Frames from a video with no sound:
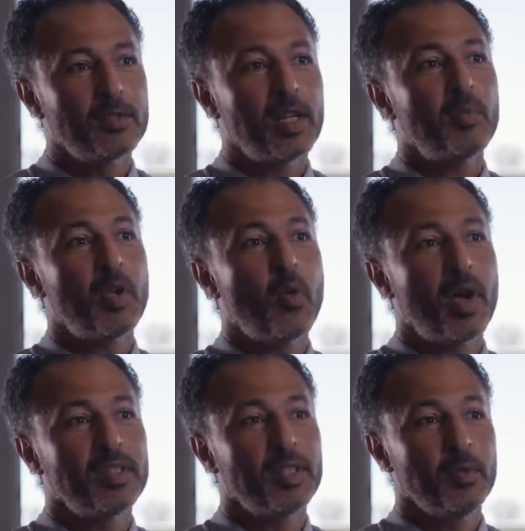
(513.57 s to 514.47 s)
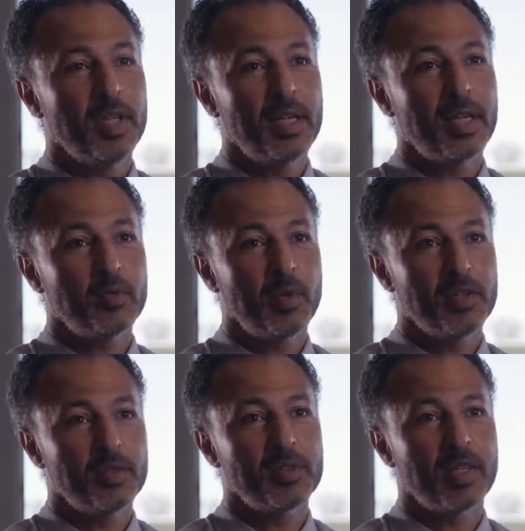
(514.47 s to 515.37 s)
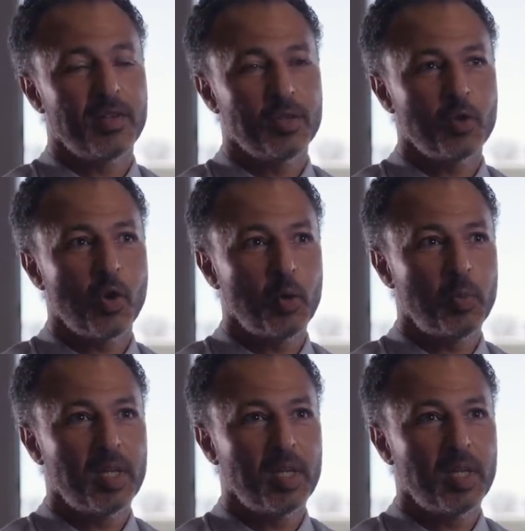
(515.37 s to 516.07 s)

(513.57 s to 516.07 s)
So that's been quite a unique experience, which I've enjoyed.